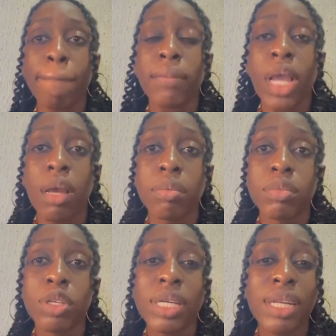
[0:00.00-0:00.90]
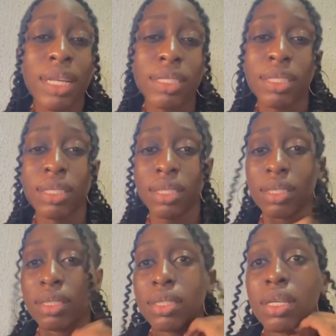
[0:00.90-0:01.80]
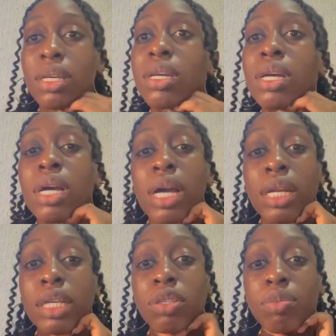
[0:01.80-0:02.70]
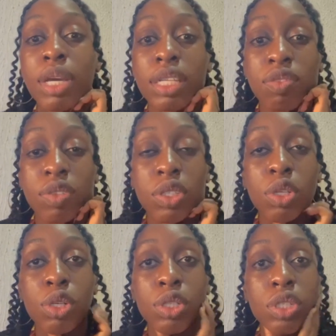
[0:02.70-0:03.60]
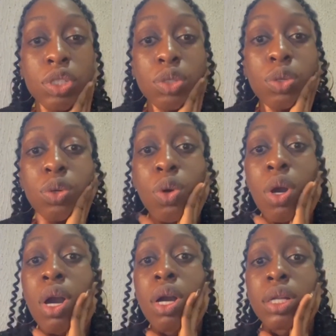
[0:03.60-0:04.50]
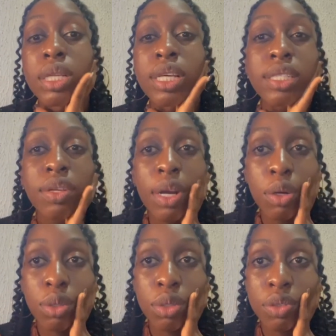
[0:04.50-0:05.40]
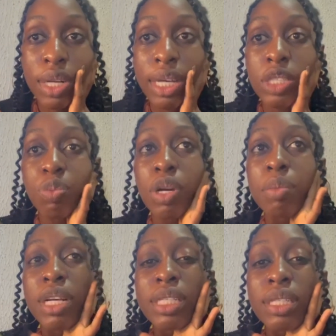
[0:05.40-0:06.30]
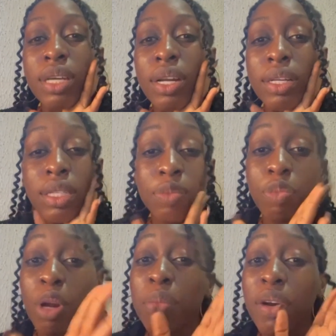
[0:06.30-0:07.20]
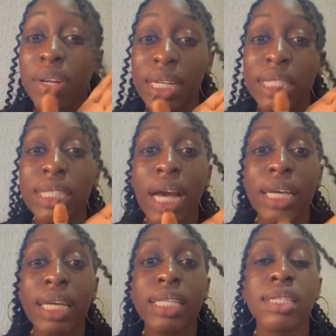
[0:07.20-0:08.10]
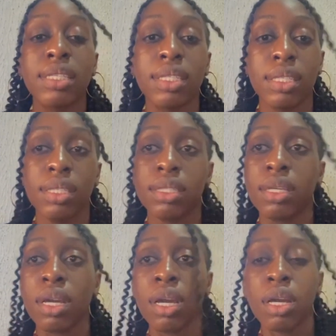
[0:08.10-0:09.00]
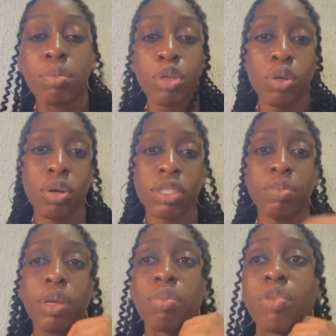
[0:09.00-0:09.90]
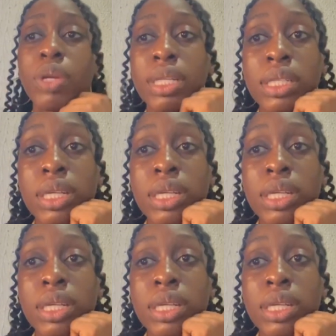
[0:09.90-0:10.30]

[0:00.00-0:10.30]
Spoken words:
looking at the anatomy and the physiology, so Neisseria gonorrhea, it primarily targets the mucous membrane